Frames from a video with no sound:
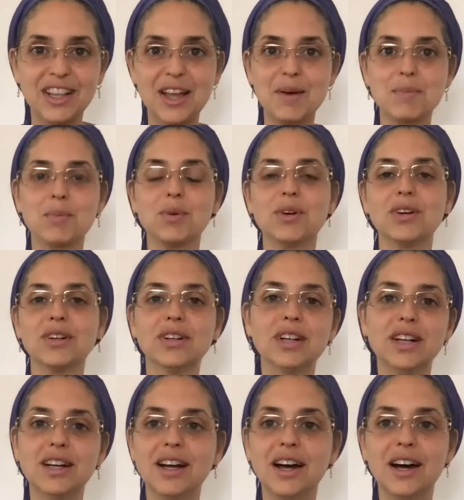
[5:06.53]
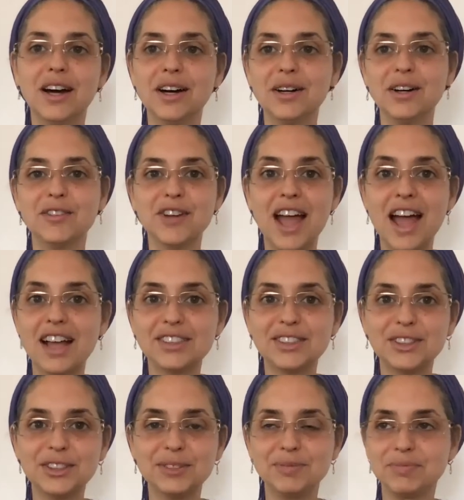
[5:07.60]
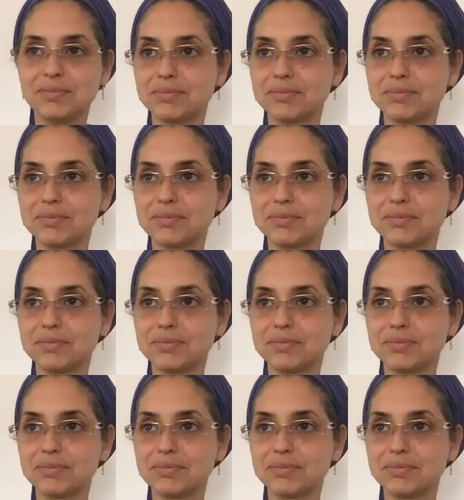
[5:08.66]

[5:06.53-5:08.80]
lot more of a hassle.